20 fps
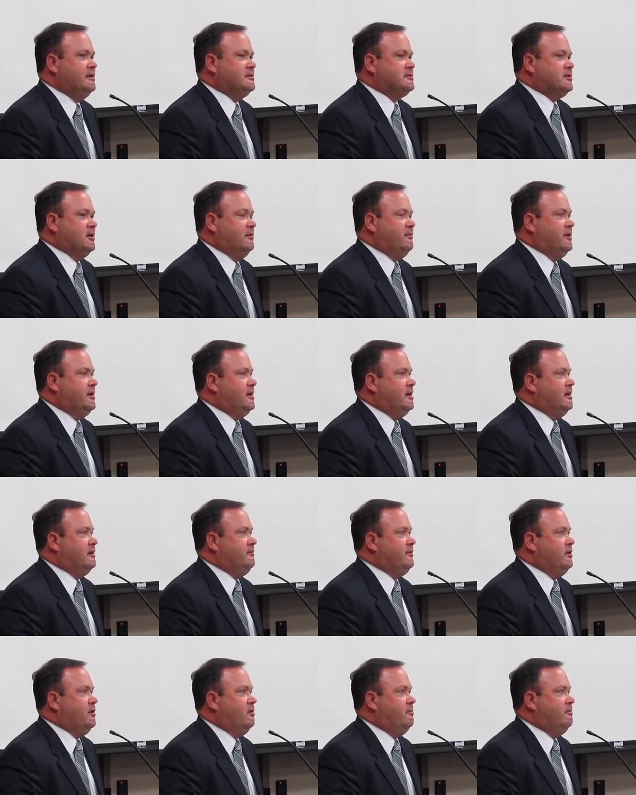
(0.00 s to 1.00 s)
So many
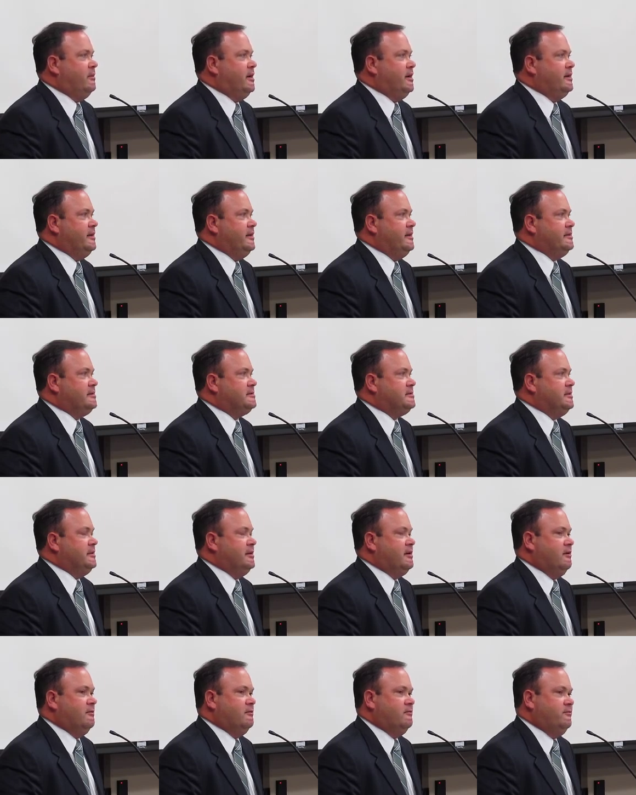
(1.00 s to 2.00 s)
of you on Mondays,
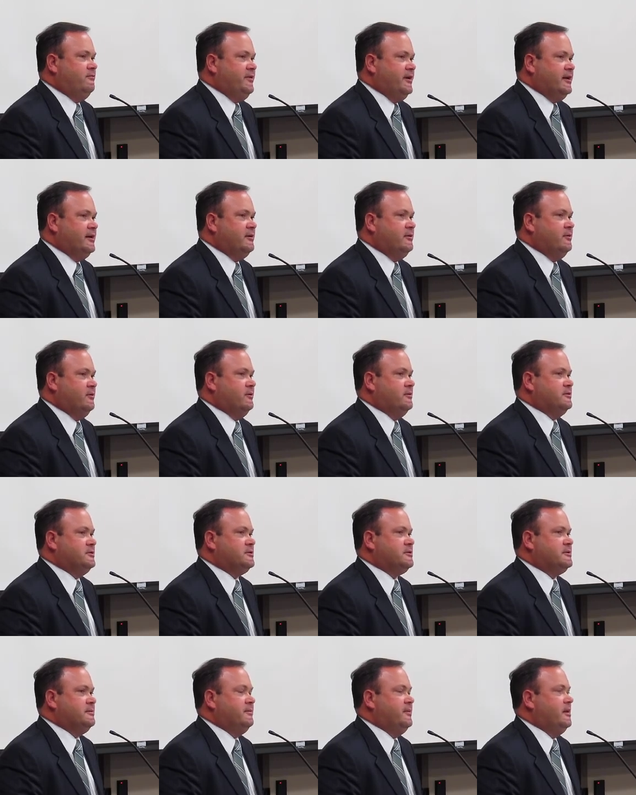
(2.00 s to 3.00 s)

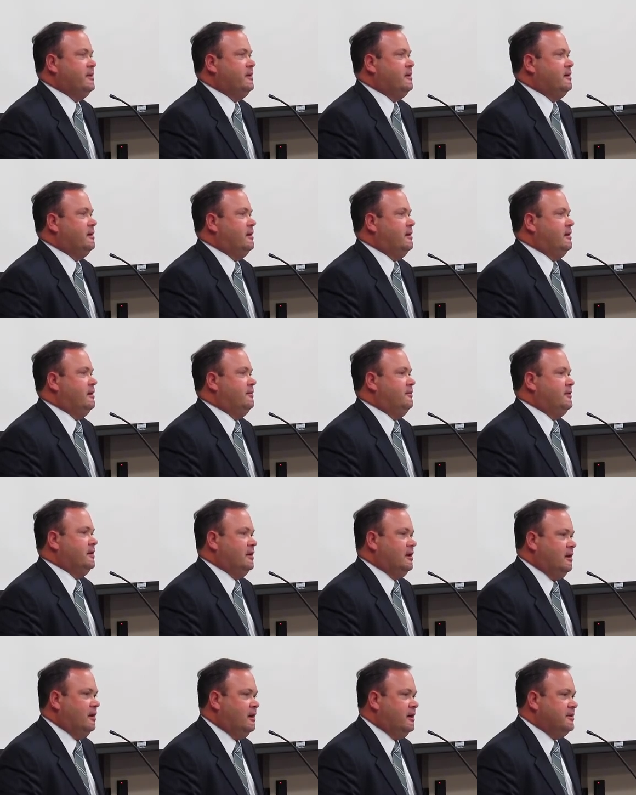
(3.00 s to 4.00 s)
vendors, the
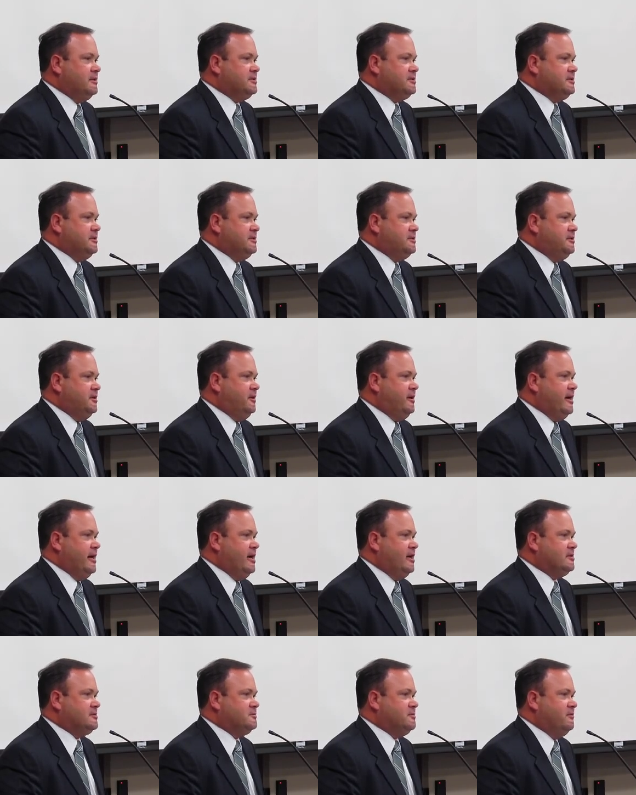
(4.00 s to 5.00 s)
lunch that you
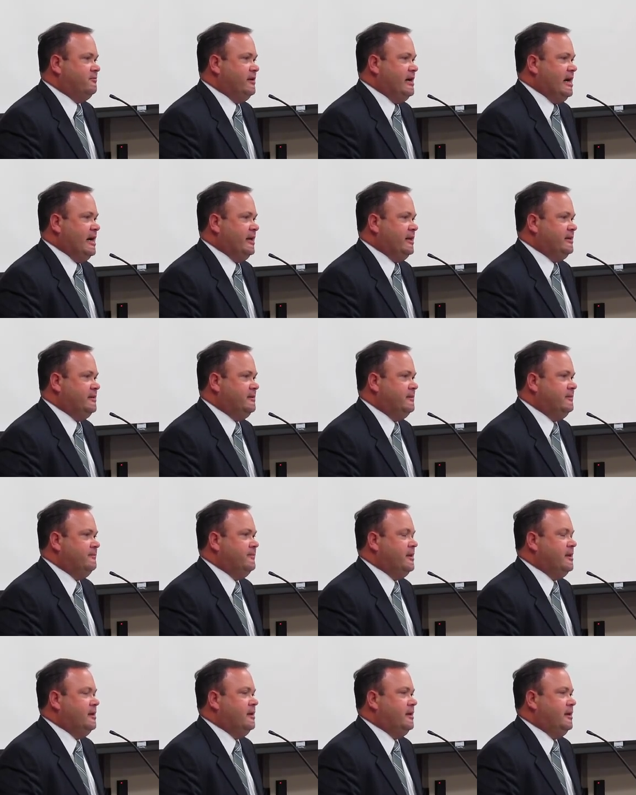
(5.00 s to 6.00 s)
guys provided.
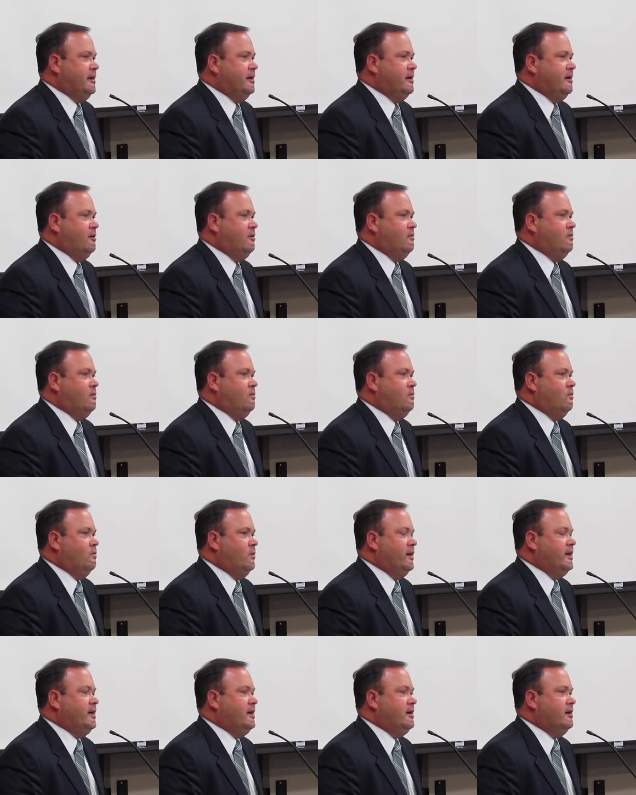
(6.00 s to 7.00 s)

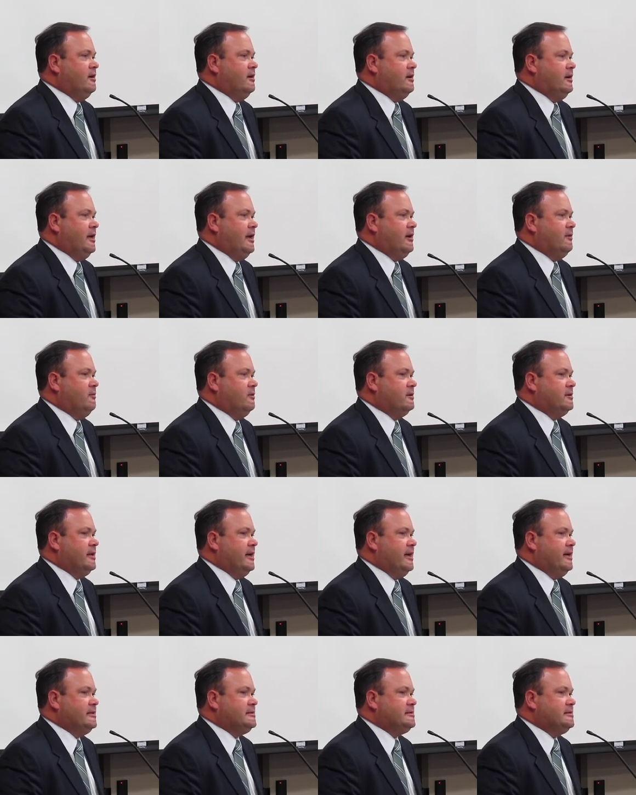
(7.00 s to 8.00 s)
We here at Lake Worth
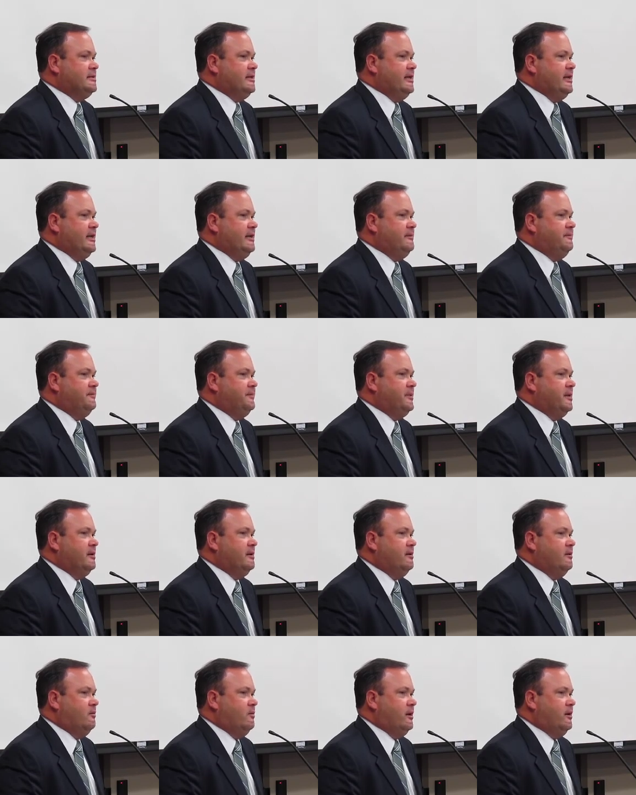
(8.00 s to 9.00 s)
ISD,
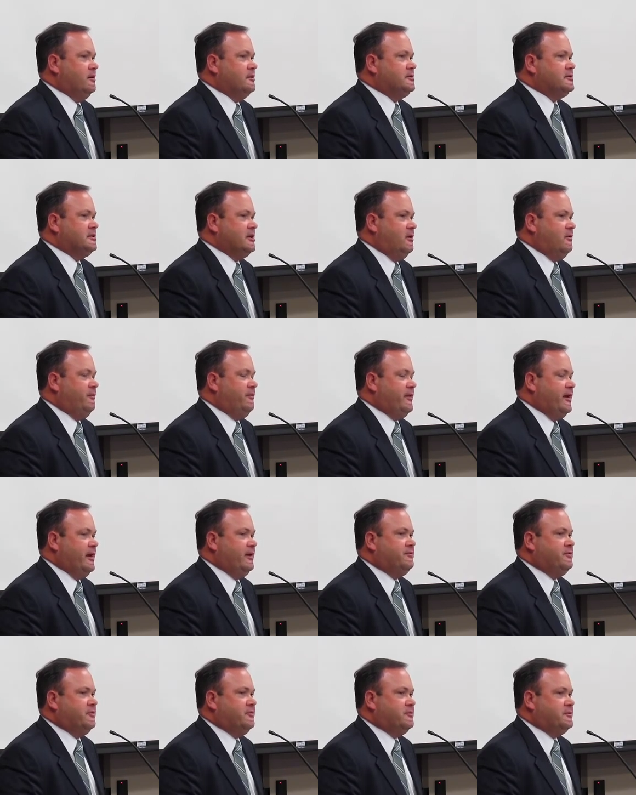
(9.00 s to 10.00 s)
we are so
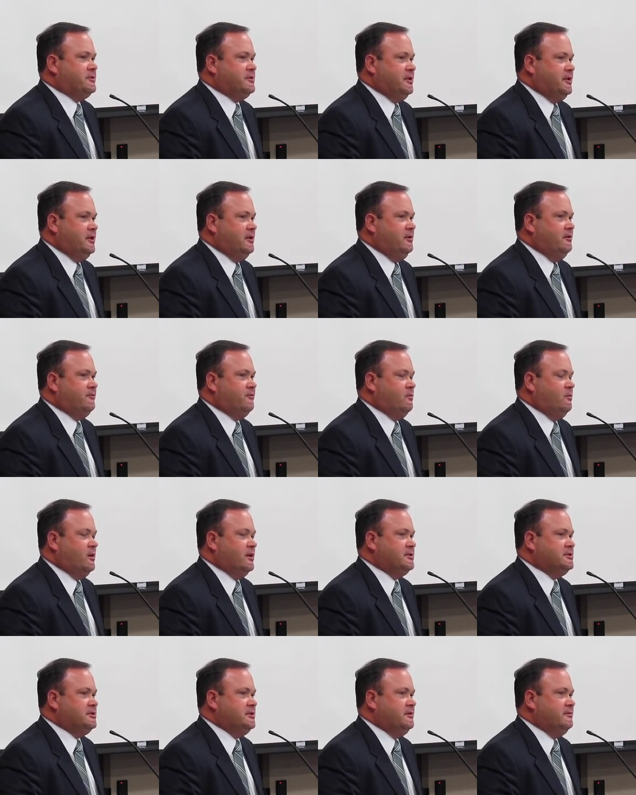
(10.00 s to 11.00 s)
thankful to you for
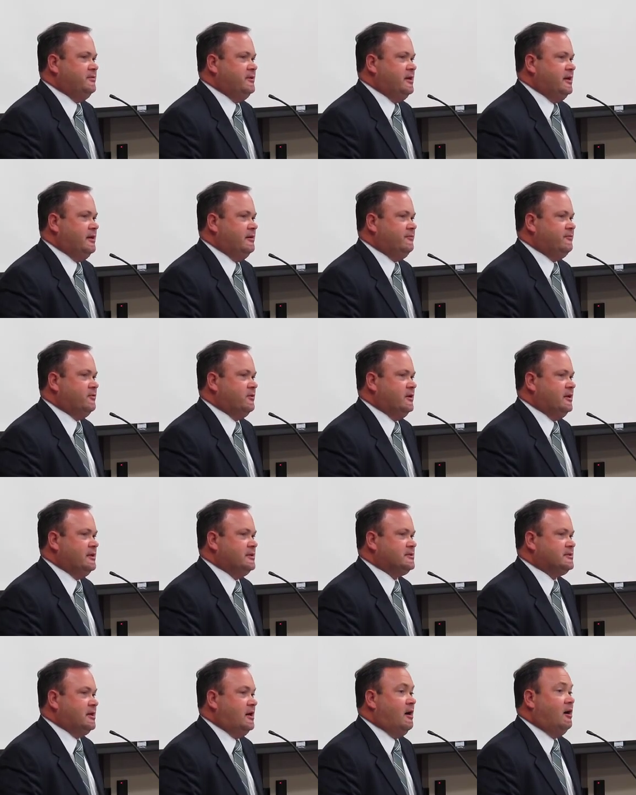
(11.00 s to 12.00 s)
what you've done for
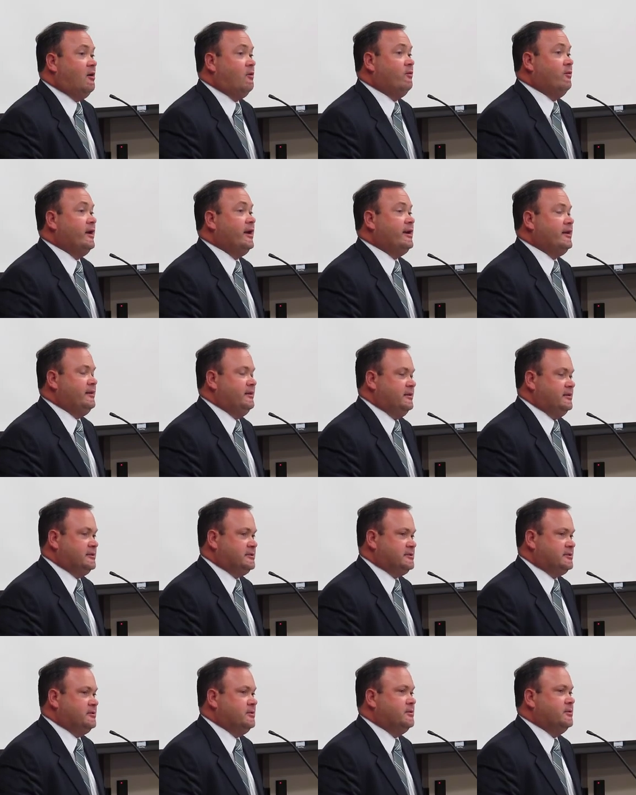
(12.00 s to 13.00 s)
us already
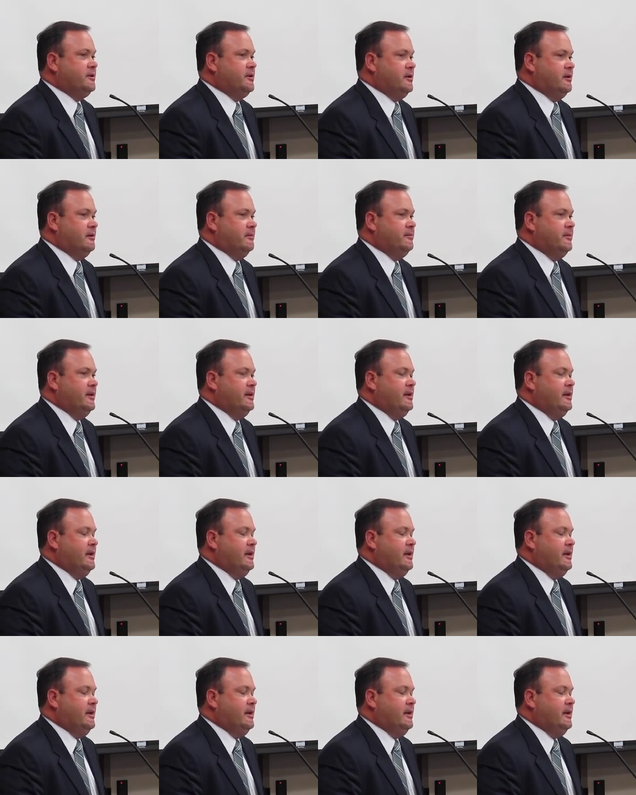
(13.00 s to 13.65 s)
this school year.